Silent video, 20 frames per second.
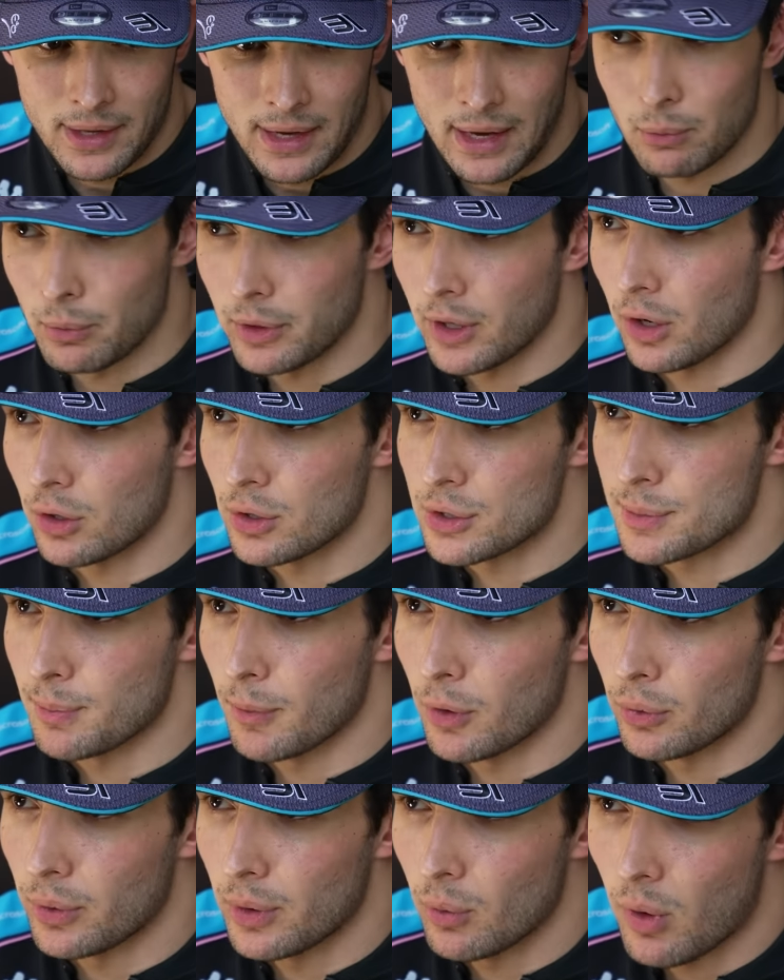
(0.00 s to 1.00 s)
and we got a
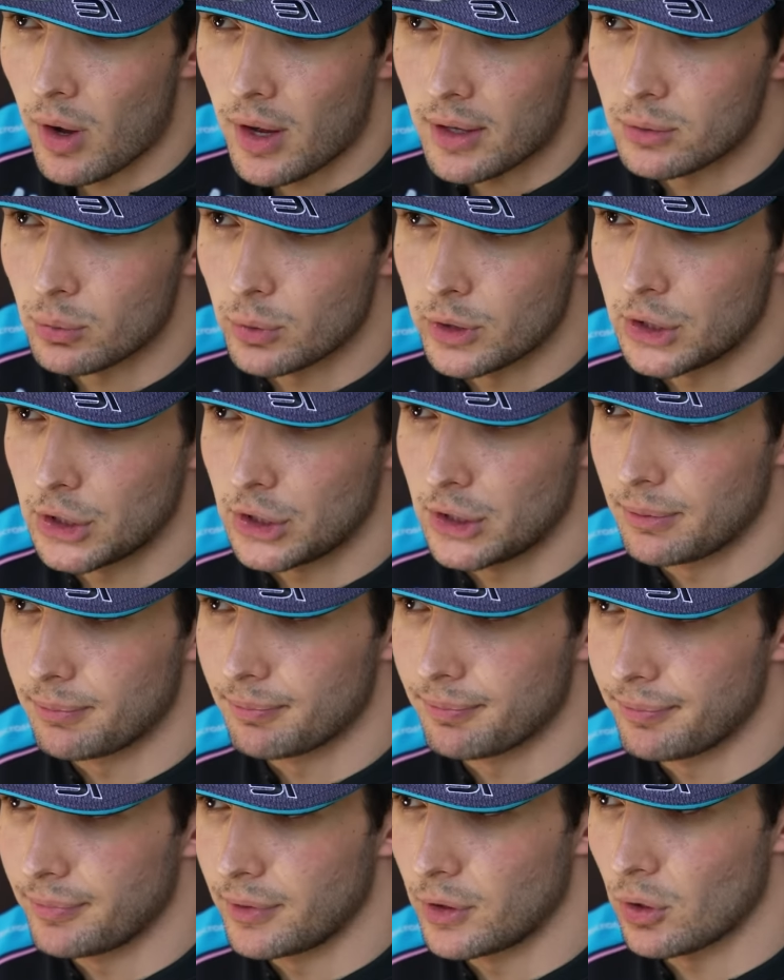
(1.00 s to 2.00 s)
small reward, which
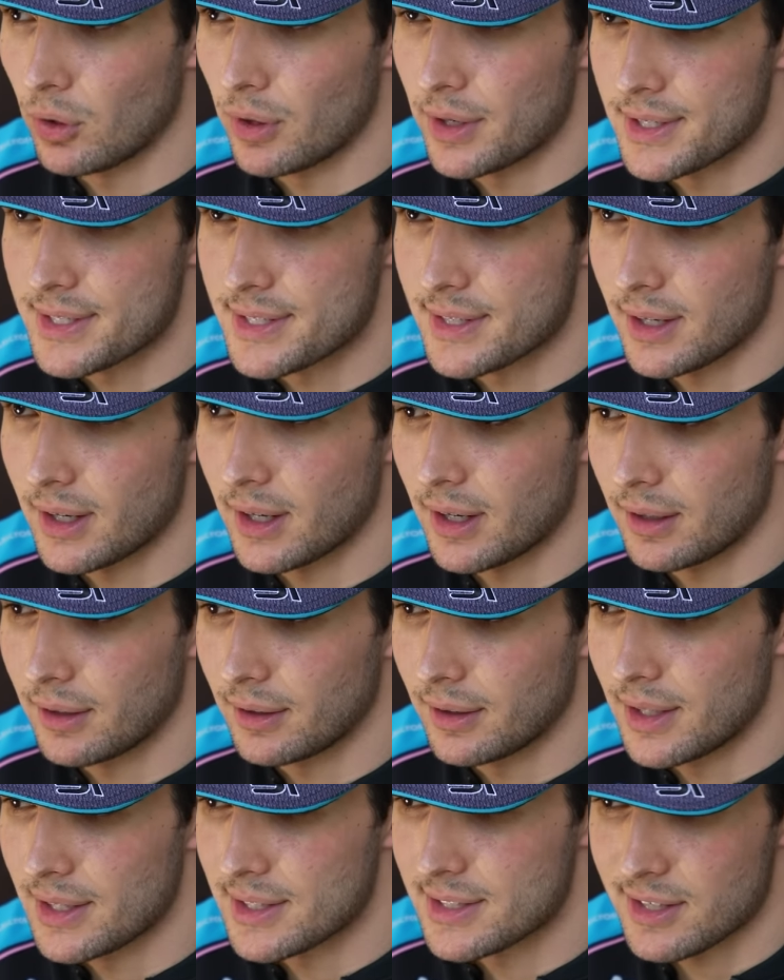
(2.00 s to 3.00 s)
you know is
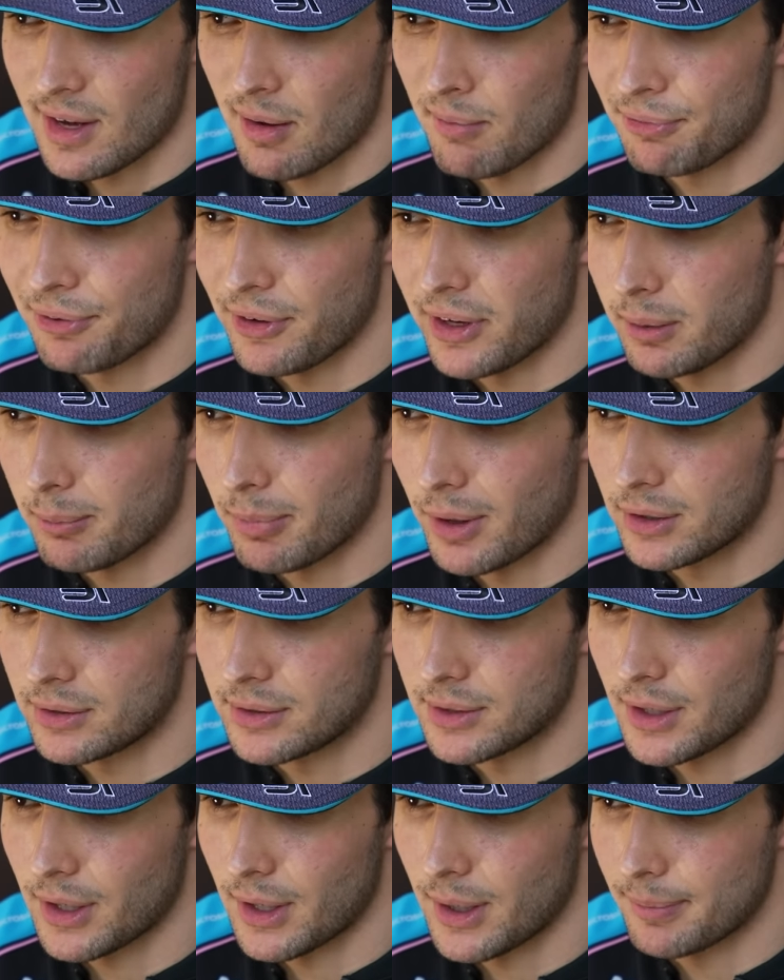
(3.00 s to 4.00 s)
uh, is something,
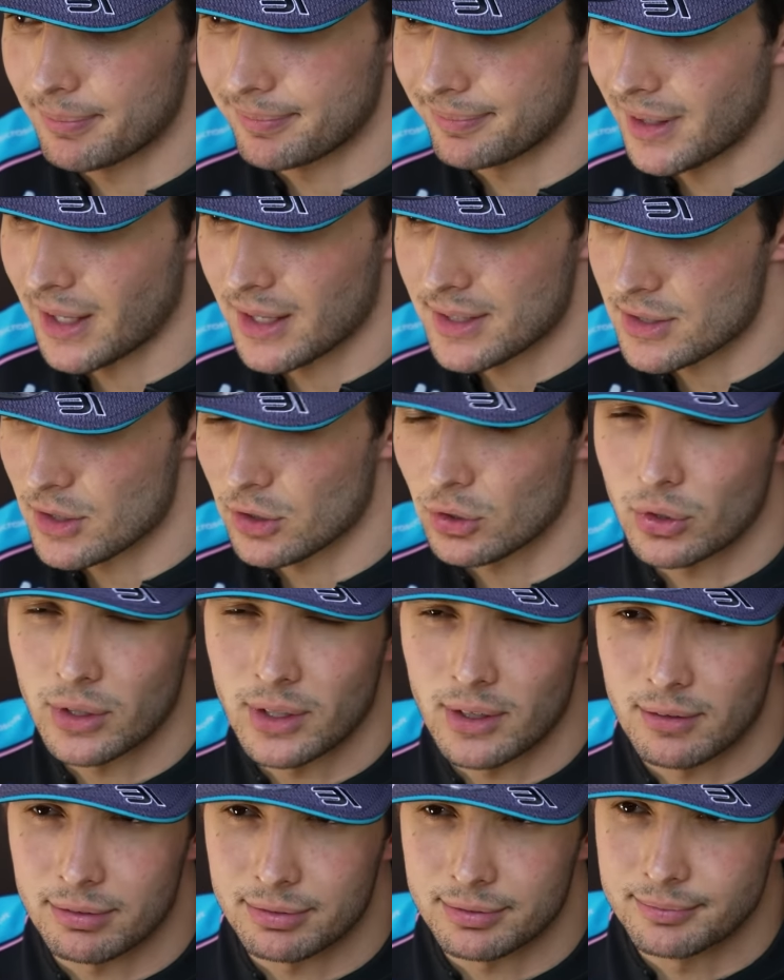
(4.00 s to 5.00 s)
but um, yeah, it's not good
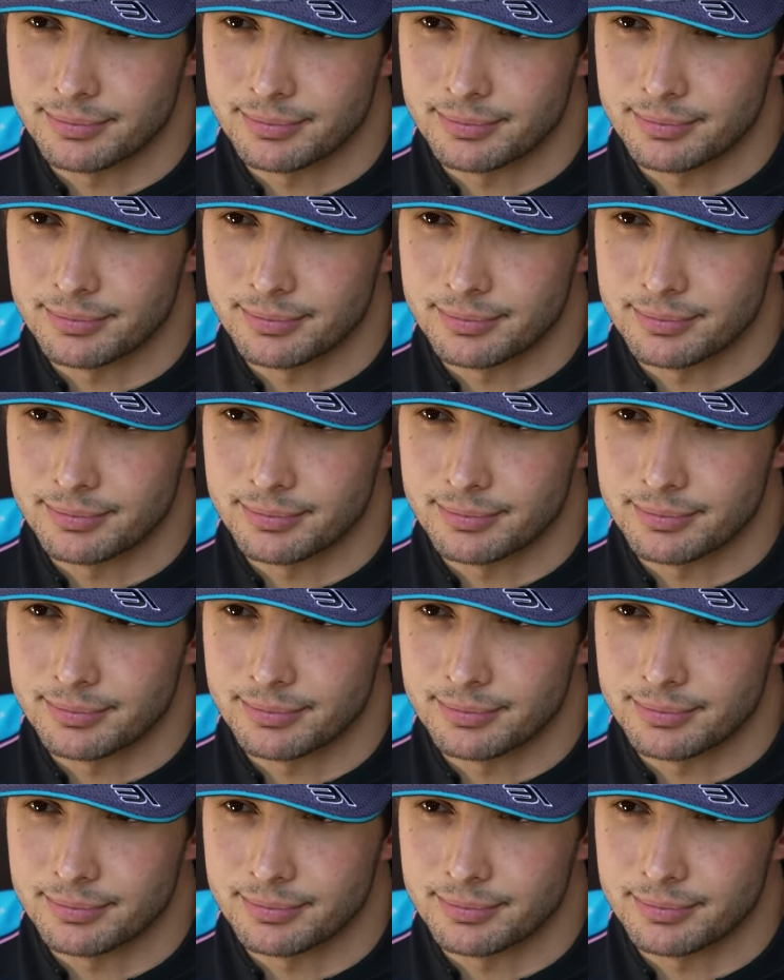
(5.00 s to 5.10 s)
enough.